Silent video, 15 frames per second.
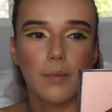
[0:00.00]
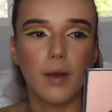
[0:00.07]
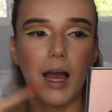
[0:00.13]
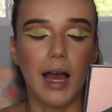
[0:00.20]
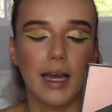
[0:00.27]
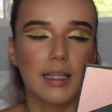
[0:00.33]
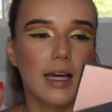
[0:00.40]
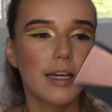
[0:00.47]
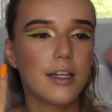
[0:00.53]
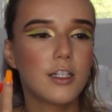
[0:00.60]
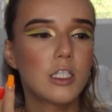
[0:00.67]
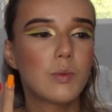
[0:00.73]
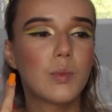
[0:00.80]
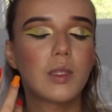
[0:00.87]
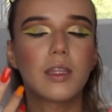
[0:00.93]

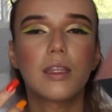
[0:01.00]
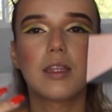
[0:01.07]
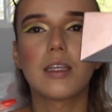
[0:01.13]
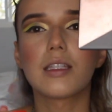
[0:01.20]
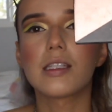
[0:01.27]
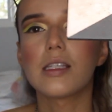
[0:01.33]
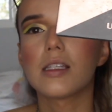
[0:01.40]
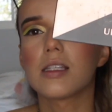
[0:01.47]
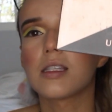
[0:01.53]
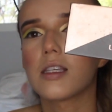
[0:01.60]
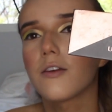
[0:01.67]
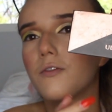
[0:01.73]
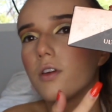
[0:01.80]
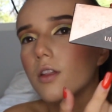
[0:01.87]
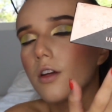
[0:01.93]
highlighters, but this is,
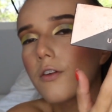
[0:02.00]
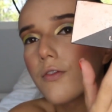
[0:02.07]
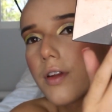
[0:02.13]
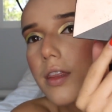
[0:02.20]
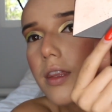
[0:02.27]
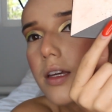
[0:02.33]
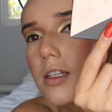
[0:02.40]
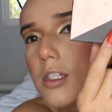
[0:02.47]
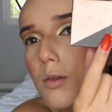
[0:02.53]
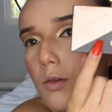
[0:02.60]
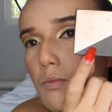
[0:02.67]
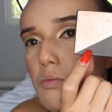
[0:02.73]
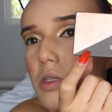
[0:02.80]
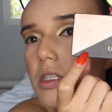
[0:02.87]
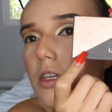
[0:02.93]
if you look for this
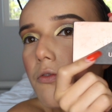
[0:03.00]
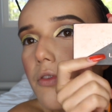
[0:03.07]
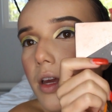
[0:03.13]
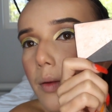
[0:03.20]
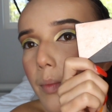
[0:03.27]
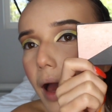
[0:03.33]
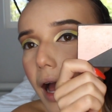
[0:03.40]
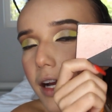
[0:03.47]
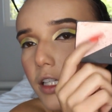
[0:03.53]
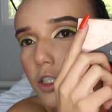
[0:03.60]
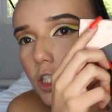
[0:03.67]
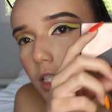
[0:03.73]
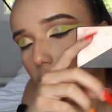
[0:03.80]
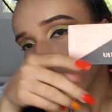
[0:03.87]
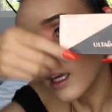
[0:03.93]
specific
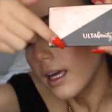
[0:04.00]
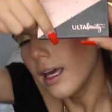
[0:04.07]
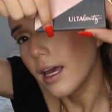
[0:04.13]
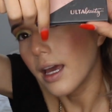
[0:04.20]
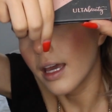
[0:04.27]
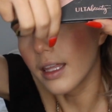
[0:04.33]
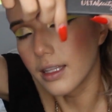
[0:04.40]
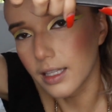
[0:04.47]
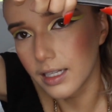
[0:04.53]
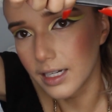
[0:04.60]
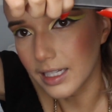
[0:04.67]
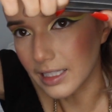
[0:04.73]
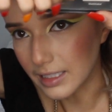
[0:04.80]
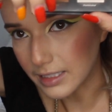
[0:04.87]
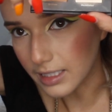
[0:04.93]
packaging, and
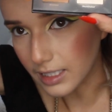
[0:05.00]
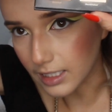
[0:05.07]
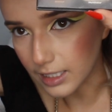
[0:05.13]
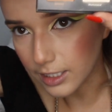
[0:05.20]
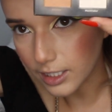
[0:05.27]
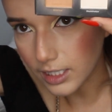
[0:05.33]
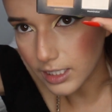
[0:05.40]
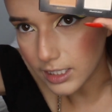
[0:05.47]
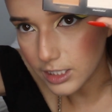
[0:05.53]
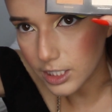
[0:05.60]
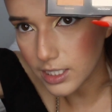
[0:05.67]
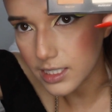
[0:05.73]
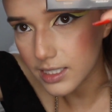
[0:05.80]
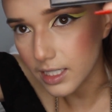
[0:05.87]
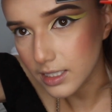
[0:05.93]
then it literally
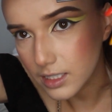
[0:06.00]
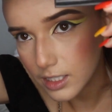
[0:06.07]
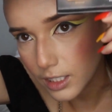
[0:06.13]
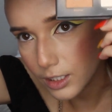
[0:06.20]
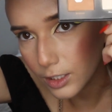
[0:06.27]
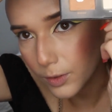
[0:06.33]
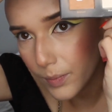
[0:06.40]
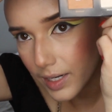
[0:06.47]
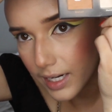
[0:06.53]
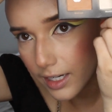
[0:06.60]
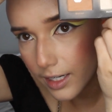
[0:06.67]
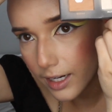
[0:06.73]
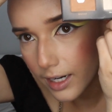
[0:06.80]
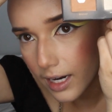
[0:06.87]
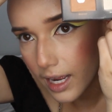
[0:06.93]
just says
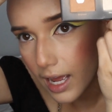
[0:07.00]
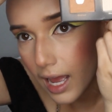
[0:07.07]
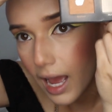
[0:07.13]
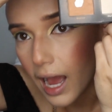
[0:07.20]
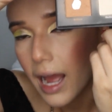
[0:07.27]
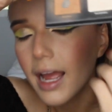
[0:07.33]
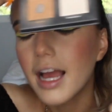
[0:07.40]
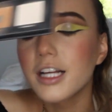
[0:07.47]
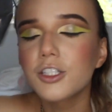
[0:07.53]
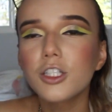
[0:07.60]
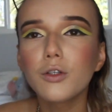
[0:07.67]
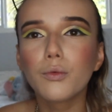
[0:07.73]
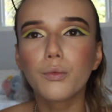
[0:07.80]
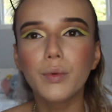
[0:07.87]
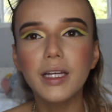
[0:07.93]
Illuminator. I
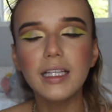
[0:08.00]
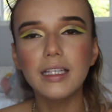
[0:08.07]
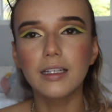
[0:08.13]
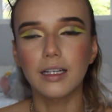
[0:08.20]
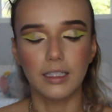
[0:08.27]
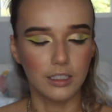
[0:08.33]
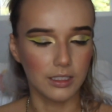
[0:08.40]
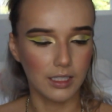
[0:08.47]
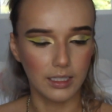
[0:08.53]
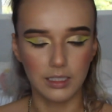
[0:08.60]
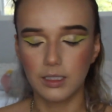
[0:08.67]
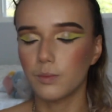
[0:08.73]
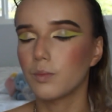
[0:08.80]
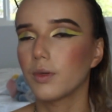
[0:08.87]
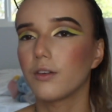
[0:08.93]
just
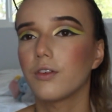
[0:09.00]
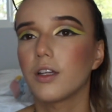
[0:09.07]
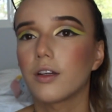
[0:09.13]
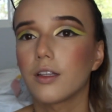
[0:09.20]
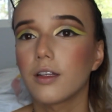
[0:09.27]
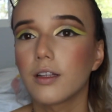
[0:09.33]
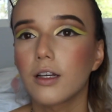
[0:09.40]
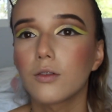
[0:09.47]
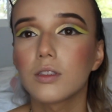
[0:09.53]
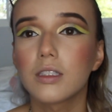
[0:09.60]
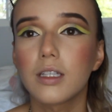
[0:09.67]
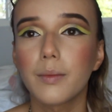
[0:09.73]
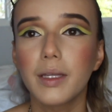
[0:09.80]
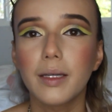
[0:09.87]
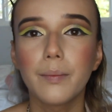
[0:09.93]
like dipped my finger in it. That was
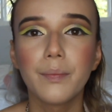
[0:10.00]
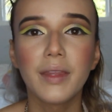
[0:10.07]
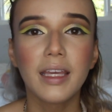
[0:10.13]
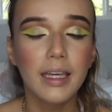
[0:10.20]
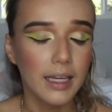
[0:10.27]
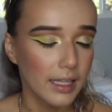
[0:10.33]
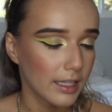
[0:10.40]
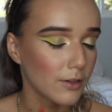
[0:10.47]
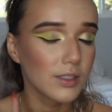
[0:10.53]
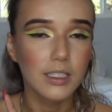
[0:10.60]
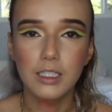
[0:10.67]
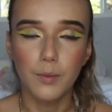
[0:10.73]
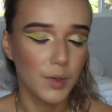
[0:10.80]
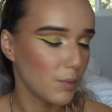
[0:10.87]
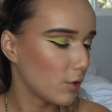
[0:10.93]
dummy. That was
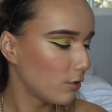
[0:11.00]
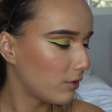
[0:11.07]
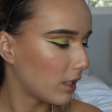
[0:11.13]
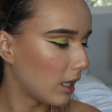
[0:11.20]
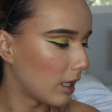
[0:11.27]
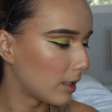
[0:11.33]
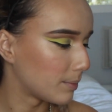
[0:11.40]
a dummy move.